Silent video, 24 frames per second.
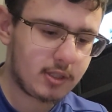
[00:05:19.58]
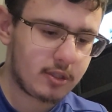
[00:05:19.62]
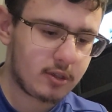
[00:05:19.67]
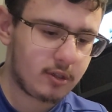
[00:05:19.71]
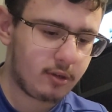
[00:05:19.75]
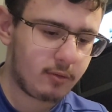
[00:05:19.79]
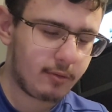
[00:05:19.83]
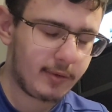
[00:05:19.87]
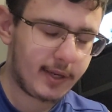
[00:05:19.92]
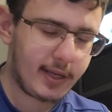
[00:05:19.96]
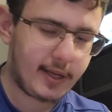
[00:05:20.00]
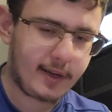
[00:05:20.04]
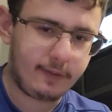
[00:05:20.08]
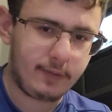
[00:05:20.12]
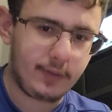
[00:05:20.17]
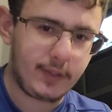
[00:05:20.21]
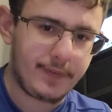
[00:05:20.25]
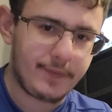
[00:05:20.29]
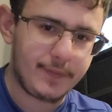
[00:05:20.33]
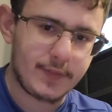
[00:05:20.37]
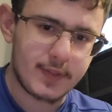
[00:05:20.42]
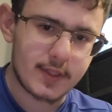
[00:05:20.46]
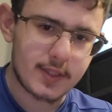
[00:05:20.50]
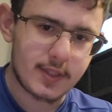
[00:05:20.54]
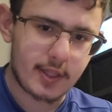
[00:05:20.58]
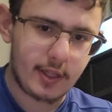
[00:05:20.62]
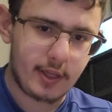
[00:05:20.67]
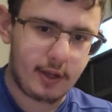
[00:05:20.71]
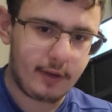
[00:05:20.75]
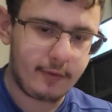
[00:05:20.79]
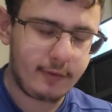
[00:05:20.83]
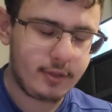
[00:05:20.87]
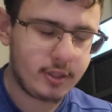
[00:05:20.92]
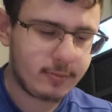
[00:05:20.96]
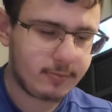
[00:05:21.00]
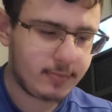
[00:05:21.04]
all we have left is the
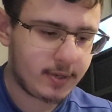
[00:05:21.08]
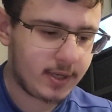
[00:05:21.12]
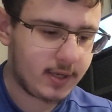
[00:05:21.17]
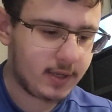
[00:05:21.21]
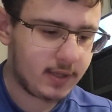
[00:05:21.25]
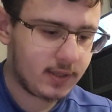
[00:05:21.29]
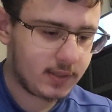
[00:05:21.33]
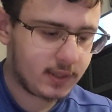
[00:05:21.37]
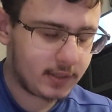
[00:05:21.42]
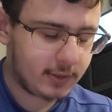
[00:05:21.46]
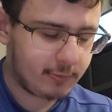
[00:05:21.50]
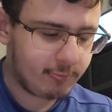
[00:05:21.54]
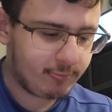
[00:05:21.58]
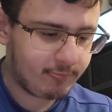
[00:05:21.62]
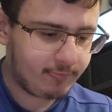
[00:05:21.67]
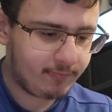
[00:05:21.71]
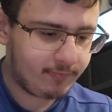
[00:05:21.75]
hose piece,